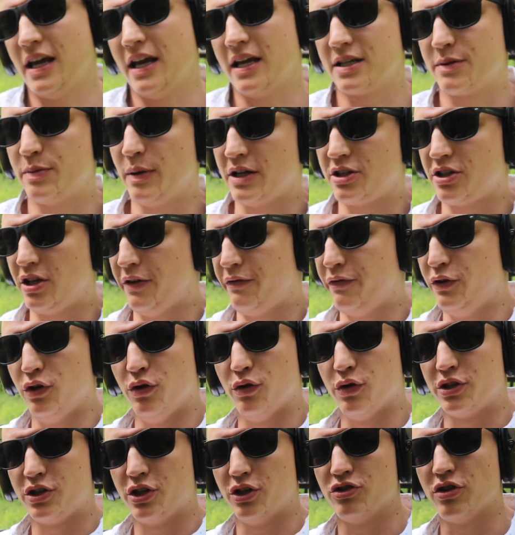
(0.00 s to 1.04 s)
especially if you
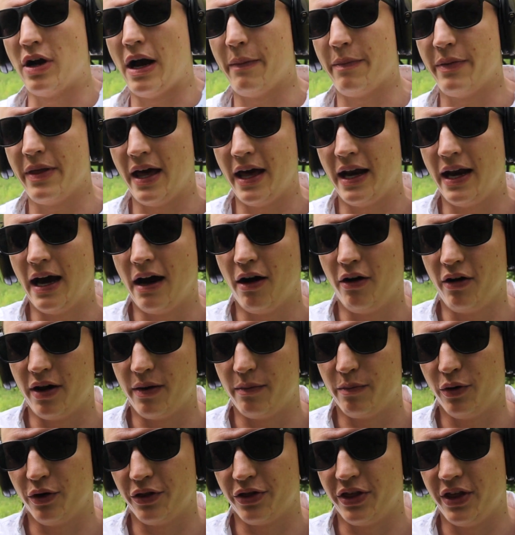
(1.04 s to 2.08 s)
were to drop that out
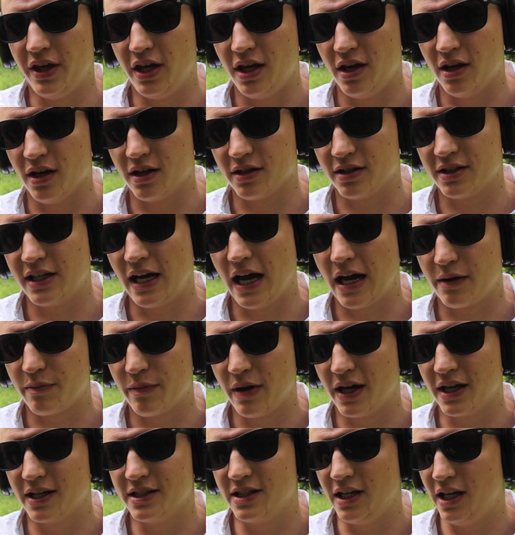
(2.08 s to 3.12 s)
and put the stock
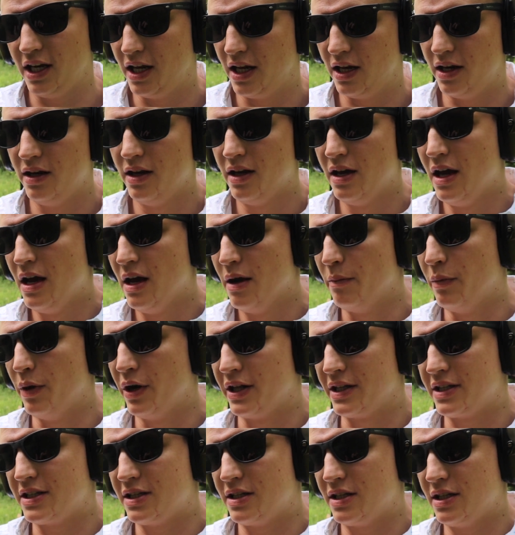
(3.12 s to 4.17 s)
magazine in, but
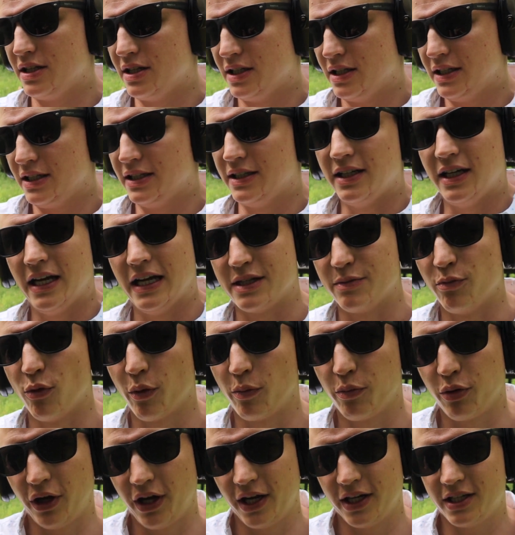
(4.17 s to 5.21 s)
it's It's more
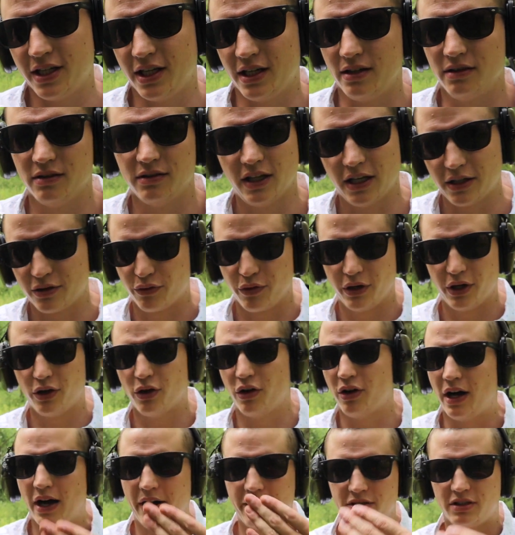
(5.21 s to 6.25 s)
planted, less
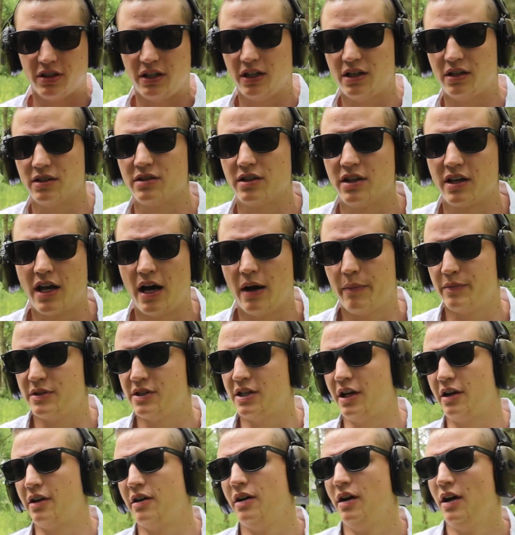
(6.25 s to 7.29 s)
recoil, obviously because of the
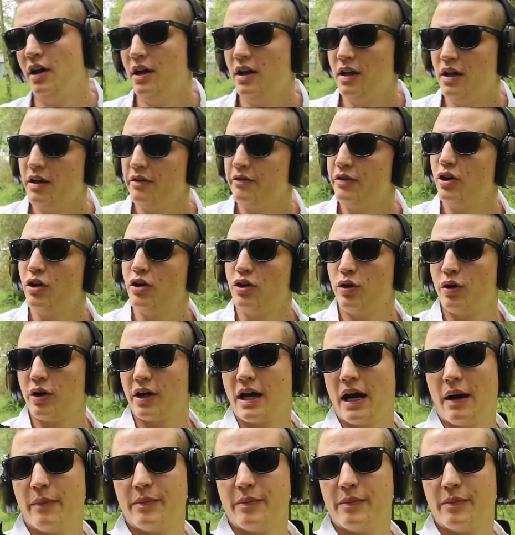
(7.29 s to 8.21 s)
compensator. If you don't know what a